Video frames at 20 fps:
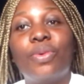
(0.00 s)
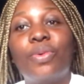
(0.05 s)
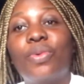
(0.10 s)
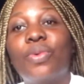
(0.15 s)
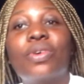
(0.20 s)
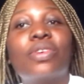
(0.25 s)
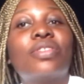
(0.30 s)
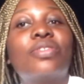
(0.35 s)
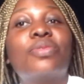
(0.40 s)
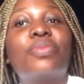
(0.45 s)

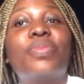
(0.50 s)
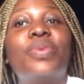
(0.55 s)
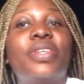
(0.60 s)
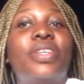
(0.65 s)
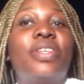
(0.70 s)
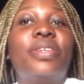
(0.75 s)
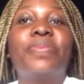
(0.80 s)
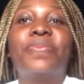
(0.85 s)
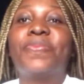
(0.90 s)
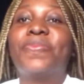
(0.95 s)
want to
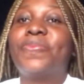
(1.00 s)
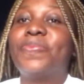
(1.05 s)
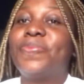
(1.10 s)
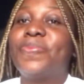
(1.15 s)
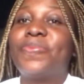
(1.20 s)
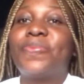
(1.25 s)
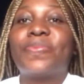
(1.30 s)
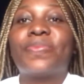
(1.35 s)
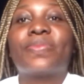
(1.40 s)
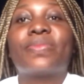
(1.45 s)
be
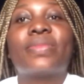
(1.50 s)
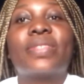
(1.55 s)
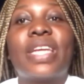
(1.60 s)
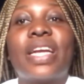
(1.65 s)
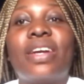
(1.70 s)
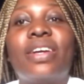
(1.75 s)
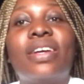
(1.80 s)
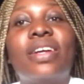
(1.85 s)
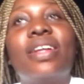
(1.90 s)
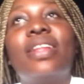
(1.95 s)

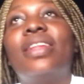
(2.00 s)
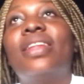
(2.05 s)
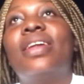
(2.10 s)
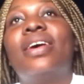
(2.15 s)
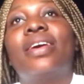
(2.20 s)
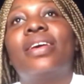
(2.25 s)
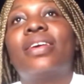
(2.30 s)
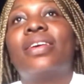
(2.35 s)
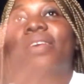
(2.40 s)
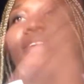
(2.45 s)

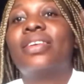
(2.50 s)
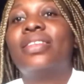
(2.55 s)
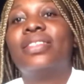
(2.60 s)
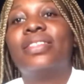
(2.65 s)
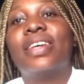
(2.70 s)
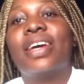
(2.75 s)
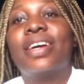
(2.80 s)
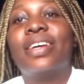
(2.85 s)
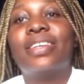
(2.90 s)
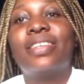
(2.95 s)
like
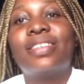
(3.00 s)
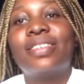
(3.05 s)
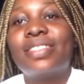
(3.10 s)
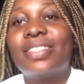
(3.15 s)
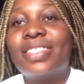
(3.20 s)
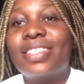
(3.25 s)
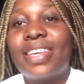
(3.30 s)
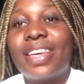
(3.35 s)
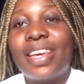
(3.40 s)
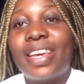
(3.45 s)

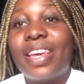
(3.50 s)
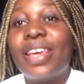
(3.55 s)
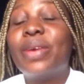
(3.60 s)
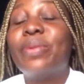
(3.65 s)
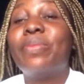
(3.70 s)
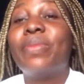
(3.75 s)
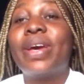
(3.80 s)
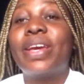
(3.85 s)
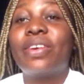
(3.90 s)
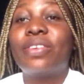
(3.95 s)
Dangote
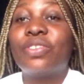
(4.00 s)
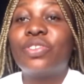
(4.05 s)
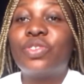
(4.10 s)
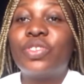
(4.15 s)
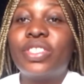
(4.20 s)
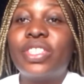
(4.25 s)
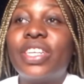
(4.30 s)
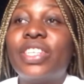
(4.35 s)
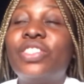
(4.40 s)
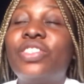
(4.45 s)
in my
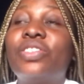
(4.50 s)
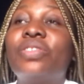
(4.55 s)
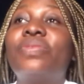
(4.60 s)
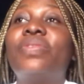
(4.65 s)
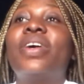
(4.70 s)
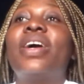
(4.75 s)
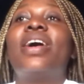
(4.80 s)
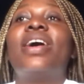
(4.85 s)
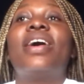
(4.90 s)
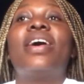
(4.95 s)
country,
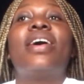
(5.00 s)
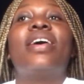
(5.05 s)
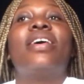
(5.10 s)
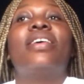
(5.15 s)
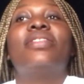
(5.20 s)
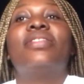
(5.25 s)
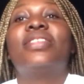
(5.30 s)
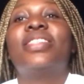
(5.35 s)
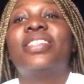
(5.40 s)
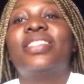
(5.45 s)
Nigeria,
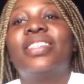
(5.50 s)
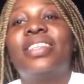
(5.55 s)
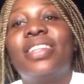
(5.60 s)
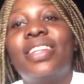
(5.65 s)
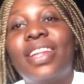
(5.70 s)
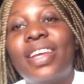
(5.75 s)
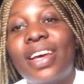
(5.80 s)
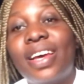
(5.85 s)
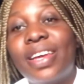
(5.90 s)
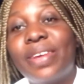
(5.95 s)

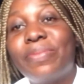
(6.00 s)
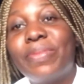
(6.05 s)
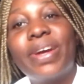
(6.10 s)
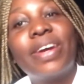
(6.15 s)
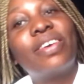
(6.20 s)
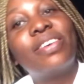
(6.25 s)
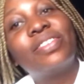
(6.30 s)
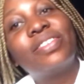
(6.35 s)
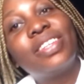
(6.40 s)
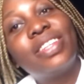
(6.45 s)
Otedola in my
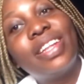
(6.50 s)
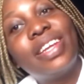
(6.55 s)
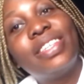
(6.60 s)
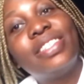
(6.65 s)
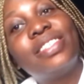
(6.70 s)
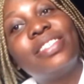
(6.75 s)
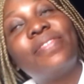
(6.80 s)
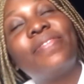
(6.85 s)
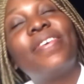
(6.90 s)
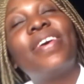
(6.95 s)
country,
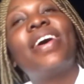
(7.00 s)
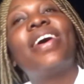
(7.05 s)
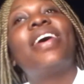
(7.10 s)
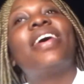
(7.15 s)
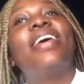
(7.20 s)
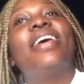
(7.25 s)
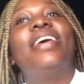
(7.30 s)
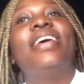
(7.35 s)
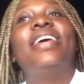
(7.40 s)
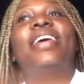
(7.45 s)

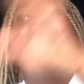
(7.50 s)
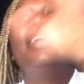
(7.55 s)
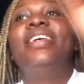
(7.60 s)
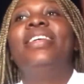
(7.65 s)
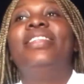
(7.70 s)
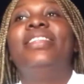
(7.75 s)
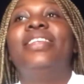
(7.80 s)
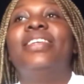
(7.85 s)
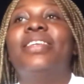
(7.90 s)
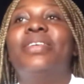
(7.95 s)
Nigeria,
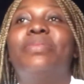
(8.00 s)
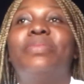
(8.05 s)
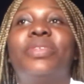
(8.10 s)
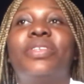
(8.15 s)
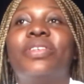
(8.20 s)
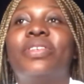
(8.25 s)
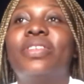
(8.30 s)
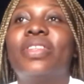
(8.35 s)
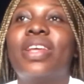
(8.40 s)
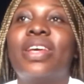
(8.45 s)
and
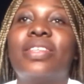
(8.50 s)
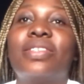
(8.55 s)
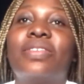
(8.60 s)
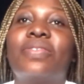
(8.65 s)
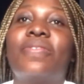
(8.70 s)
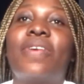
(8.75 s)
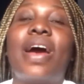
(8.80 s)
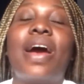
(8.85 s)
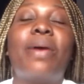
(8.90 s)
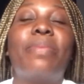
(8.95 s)
the owners
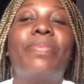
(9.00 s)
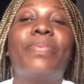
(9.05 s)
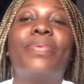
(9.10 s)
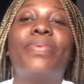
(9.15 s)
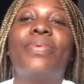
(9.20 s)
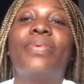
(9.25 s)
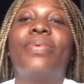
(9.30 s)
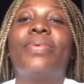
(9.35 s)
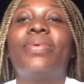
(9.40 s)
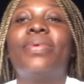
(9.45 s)
of
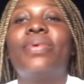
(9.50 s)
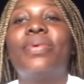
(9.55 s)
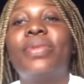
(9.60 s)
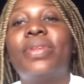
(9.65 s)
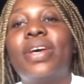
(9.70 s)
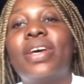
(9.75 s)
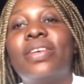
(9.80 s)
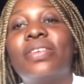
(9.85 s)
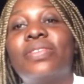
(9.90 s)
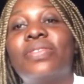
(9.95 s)
Apple,
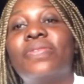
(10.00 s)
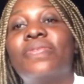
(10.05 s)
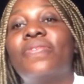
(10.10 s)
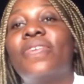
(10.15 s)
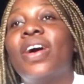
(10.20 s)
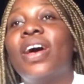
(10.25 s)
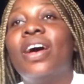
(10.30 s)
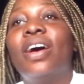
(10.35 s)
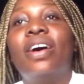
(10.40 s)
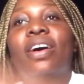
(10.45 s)
owners of
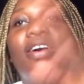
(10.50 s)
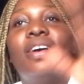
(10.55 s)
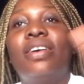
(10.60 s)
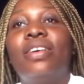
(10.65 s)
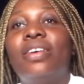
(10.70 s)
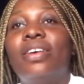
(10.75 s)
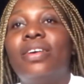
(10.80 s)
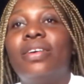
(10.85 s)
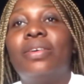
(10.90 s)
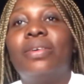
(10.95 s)

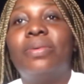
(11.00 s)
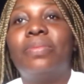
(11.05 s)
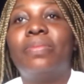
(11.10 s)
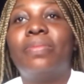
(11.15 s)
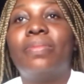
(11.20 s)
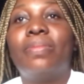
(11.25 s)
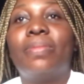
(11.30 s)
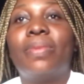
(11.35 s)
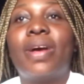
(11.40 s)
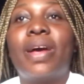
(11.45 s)

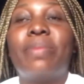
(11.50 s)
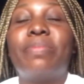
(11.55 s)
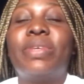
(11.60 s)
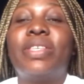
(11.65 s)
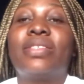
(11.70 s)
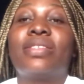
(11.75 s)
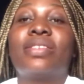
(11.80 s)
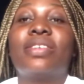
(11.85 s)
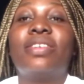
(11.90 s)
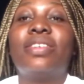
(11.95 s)

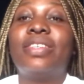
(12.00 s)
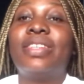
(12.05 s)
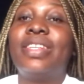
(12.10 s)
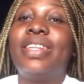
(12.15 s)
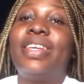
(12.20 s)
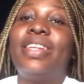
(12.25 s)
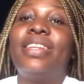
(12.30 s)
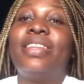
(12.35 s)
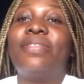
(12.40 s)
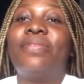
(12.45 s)
Amazon,
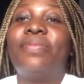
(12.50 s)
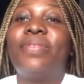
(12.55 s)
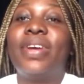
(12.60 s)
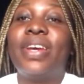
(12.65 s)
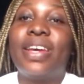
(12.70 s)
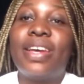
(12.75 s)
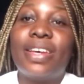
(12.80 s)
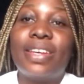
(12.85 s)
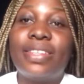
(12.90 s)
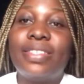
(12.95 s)
and the
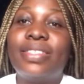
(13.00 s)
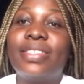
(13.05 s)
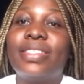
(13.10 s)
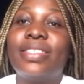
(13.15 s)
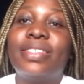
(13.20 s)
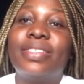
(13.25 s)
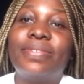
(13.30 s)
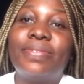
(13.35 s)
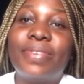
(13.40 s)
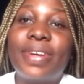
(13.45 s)

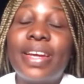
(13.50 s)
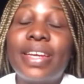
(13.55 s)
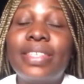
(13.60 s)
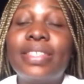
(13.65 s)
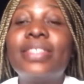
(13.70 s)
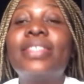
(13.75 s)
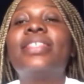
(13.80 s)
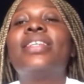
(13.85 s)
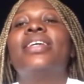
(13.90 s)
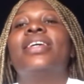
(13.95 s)

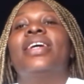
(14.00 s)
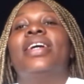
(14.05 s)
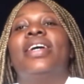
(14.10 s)
rest.